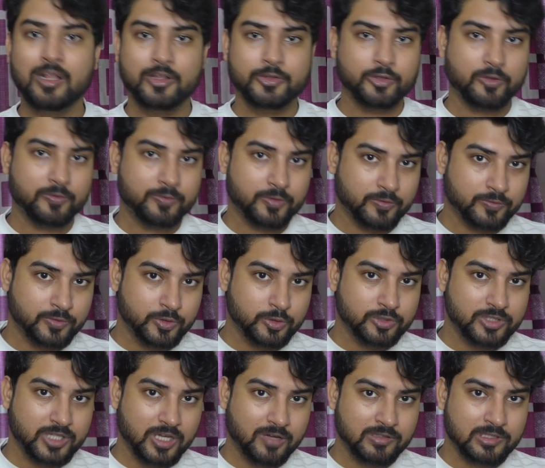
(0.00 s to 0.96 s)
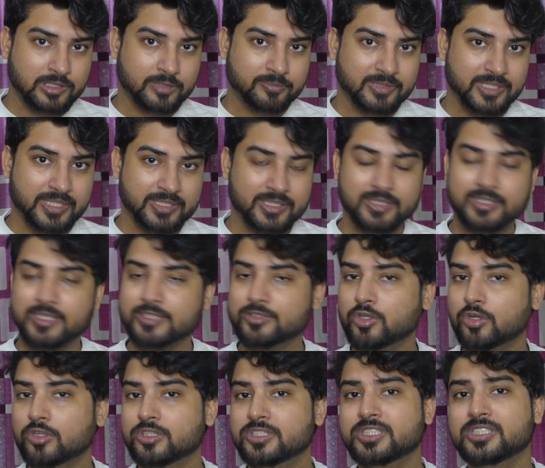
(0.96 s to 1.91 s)
So if you've used JavaScript related
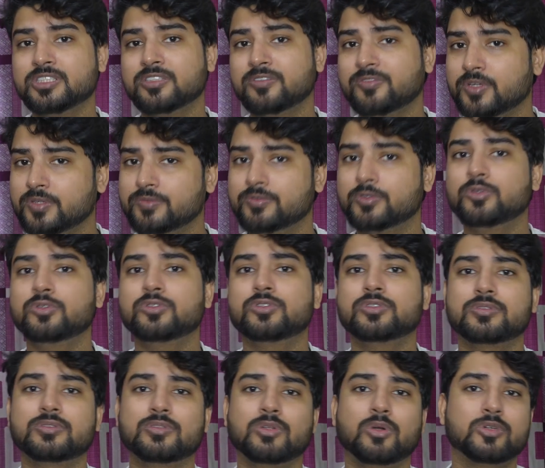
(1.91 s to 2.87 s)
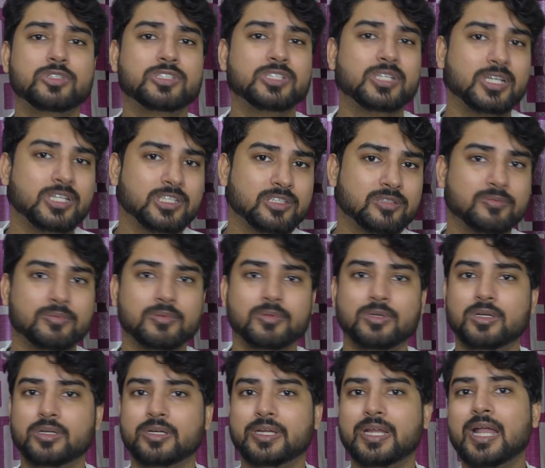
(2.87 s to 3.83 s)
technologies, if you've used Node.js
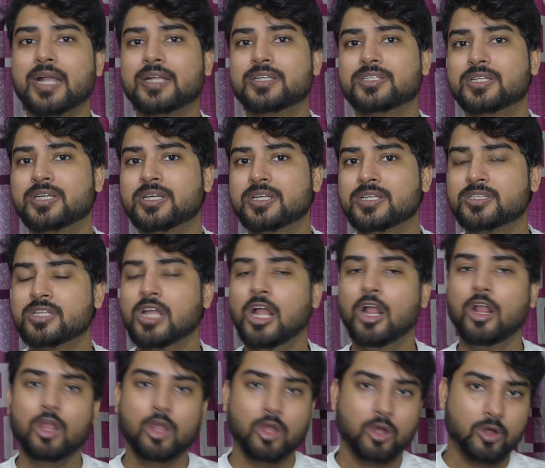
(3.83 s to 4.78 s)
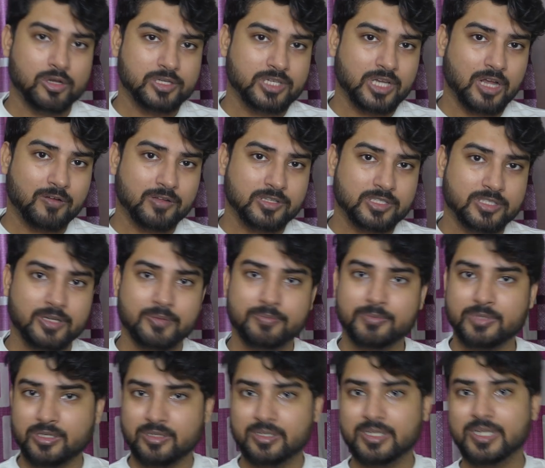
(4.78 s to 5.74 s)
or React.js or
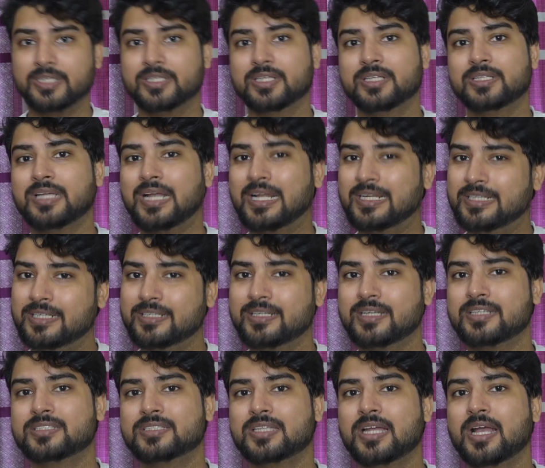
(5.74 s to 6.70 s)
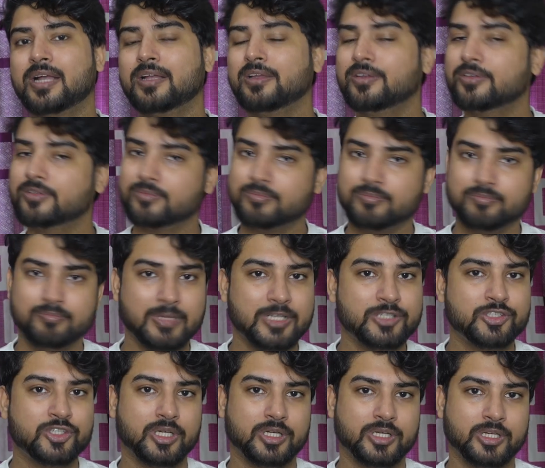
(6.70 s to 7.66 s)
JavaScript related any tech stack,
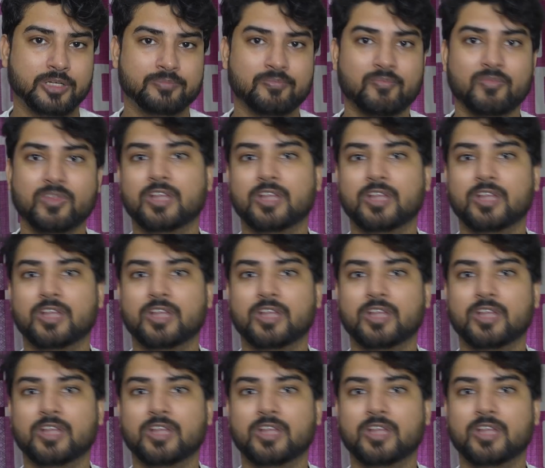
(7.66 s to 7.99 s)
mention it.